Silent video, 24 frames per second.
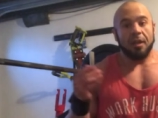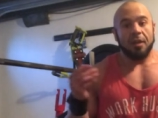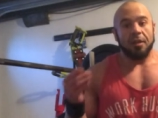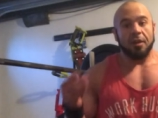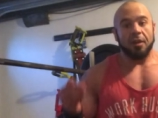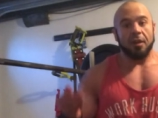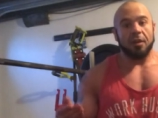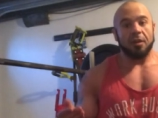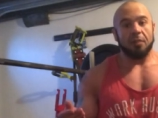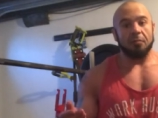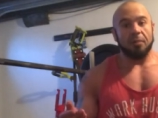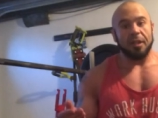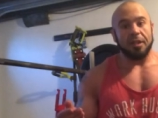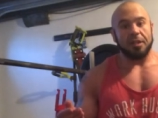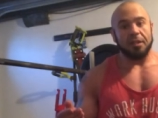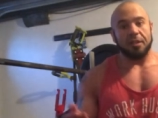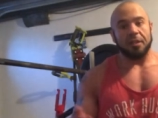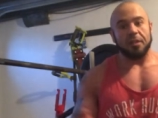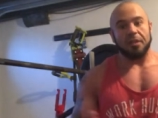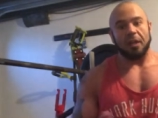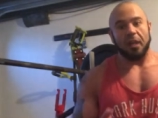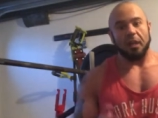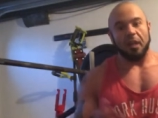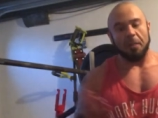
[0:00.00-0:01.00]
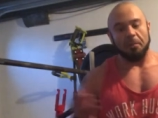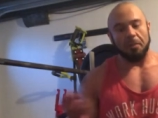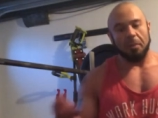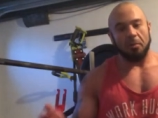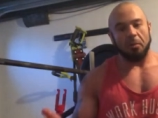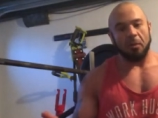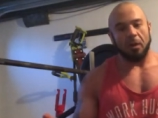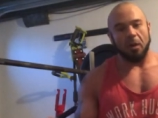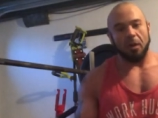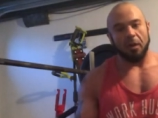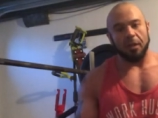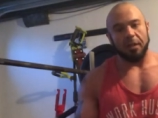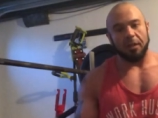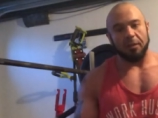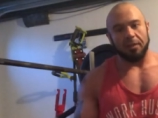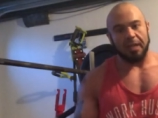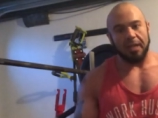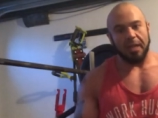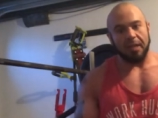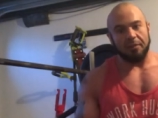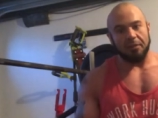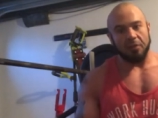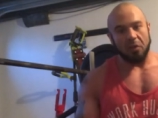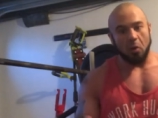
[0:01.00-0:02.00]
The other reasons, a lot of people argue that
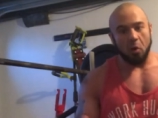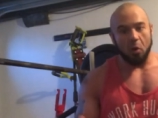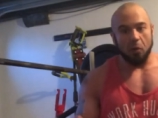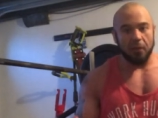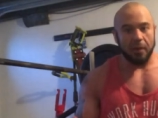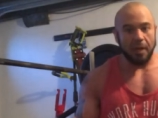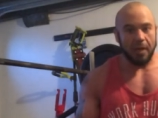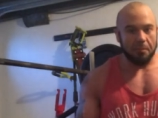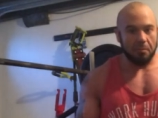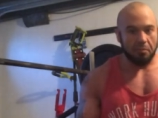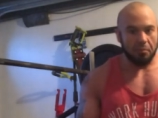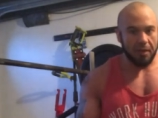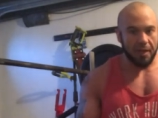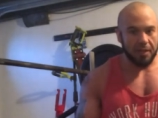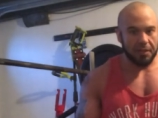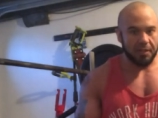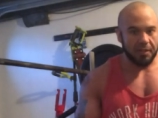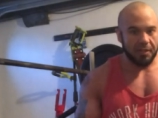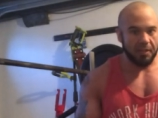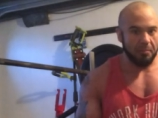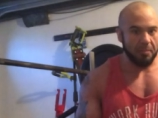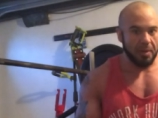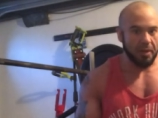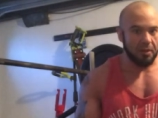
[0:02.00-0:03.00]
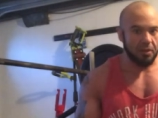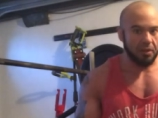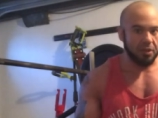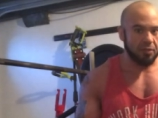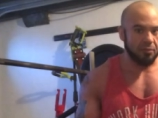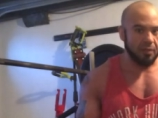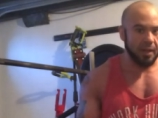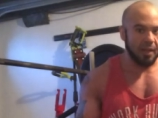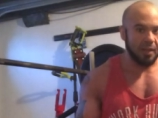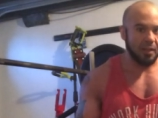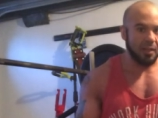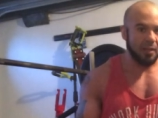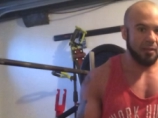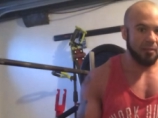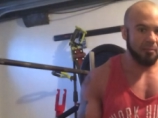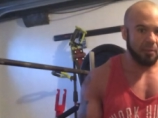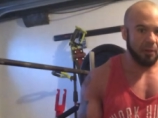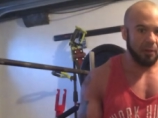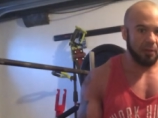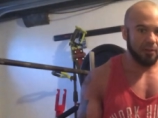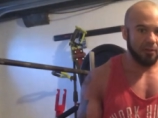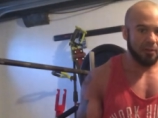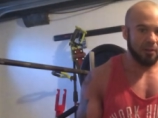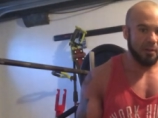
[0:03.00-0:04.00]
even the overhead press is a better strength
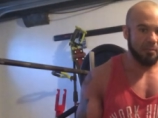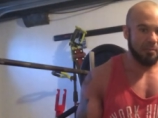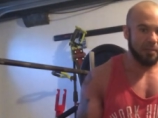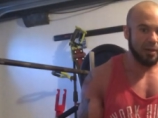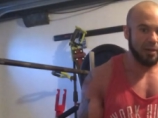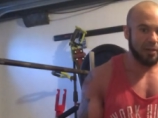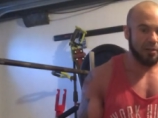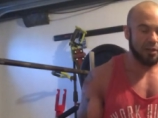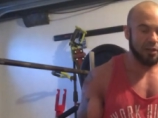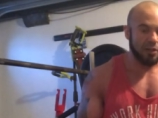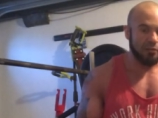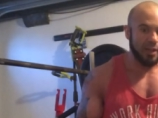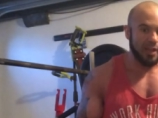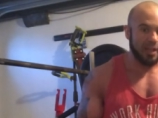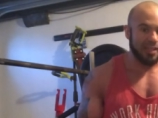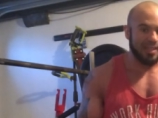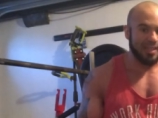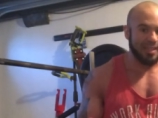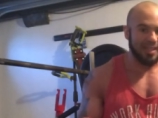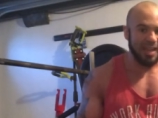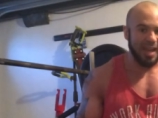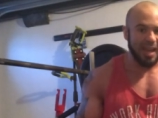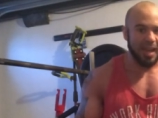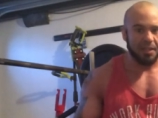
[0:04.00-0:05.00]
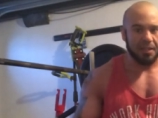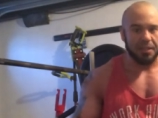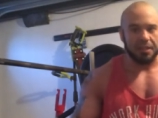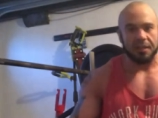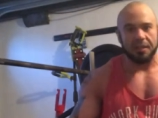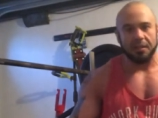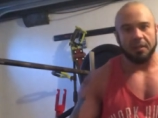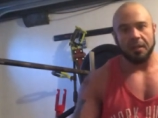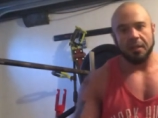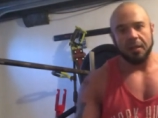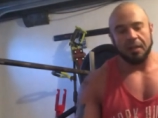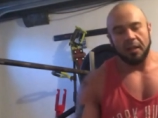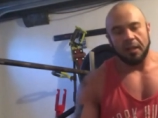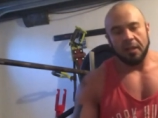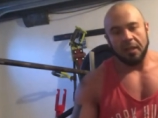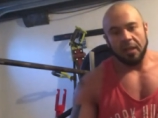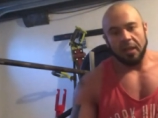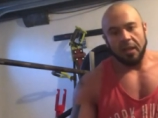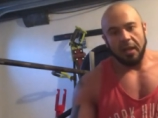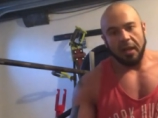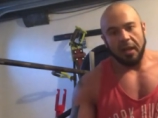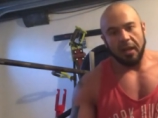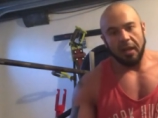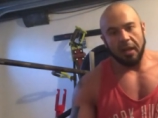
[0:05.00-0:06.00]
builder and a better strength test
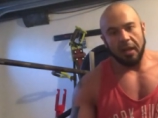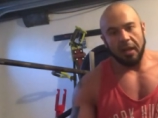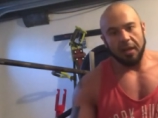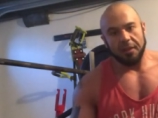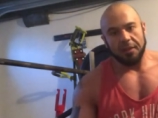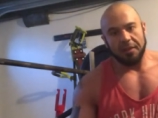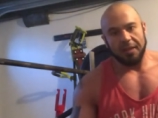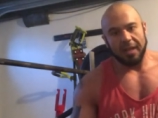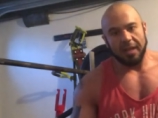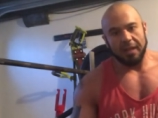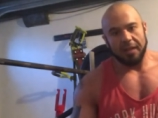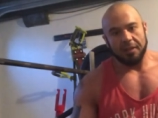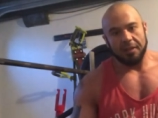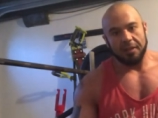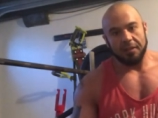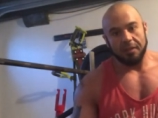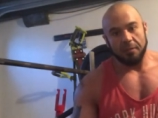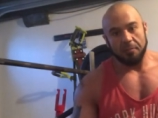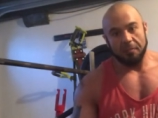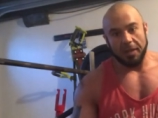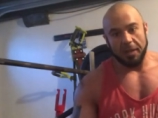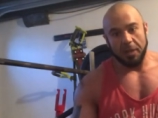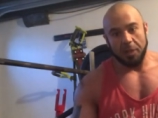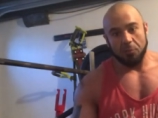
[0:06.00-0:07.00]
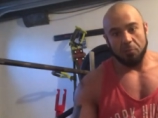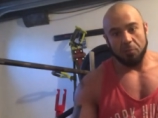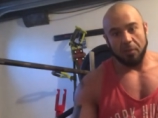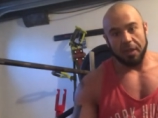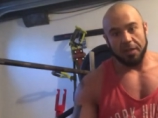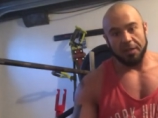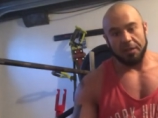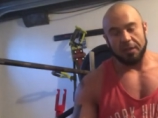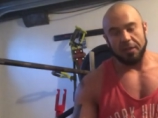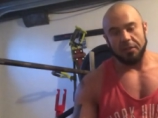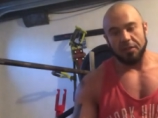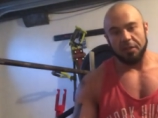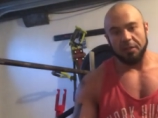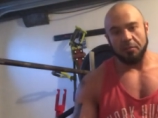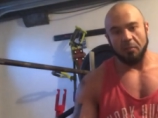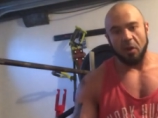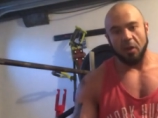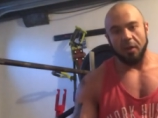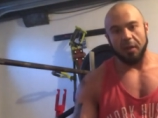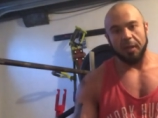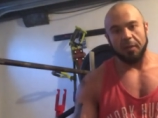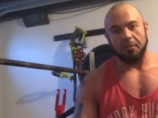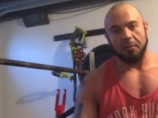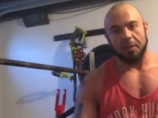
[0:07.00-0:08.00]
uh, than the bench press. And there's some
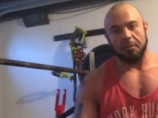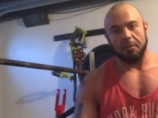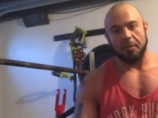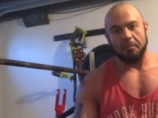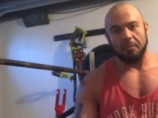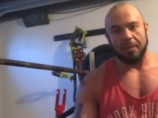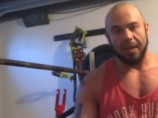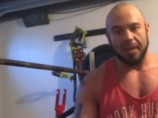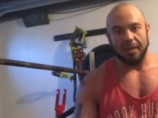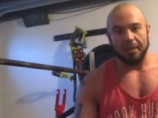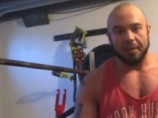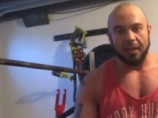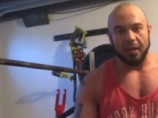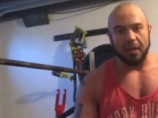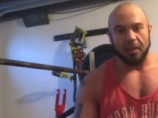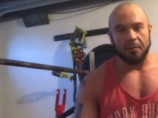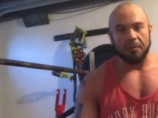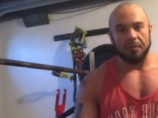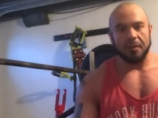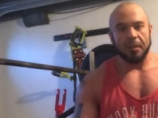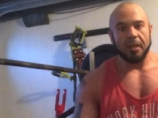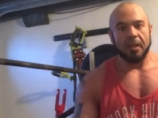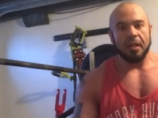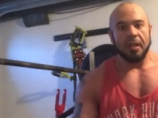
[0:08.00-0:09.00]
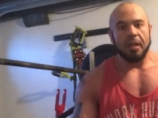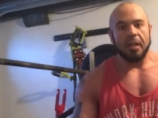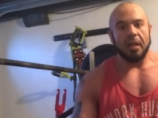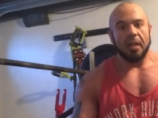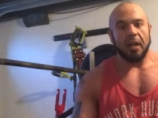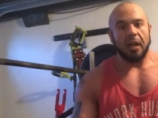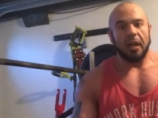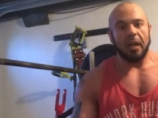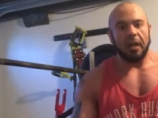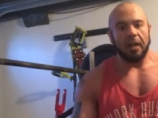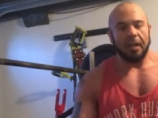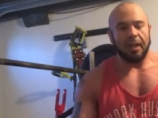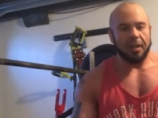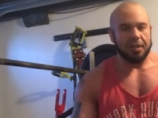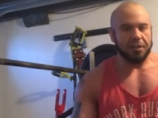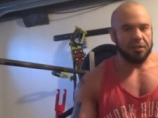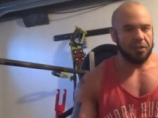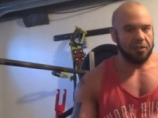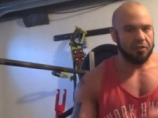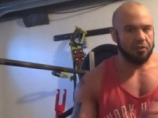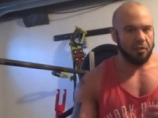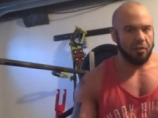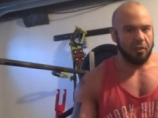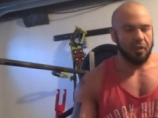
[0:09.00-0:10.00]
argument to be made there. Uh, again,
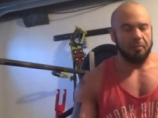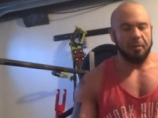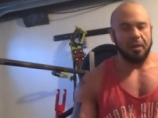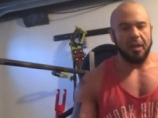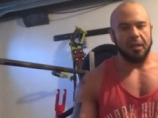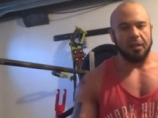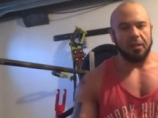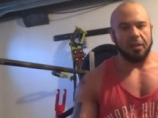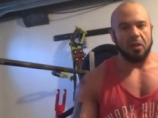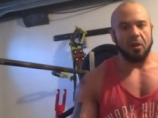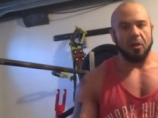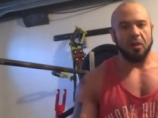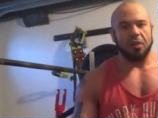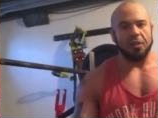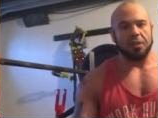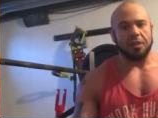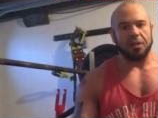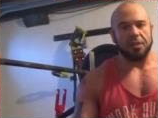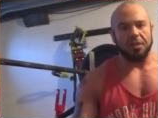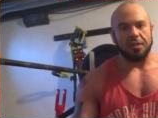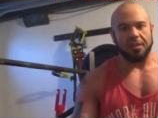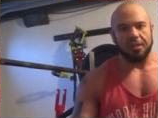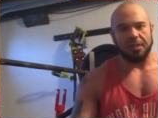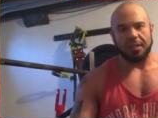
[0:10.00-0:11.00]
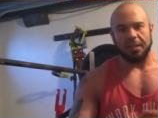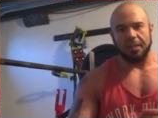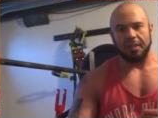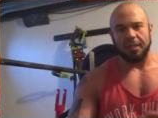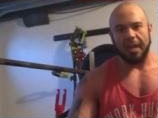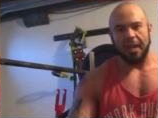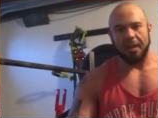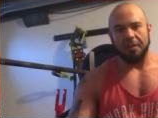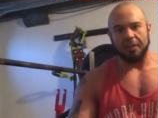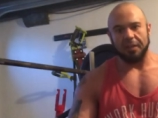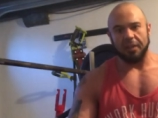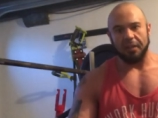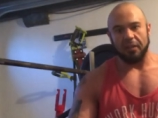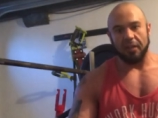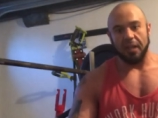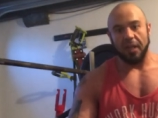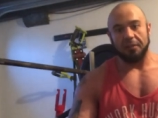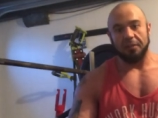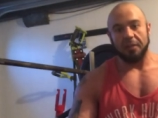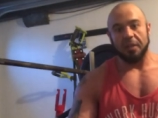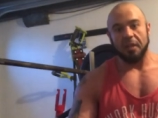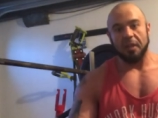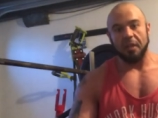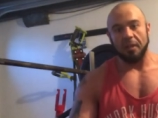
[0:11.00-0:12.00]
since you're eliminating the arch, since it's a standing
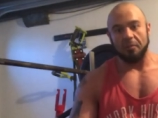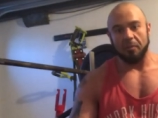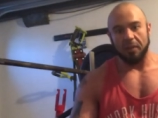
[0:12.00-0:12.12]
lift.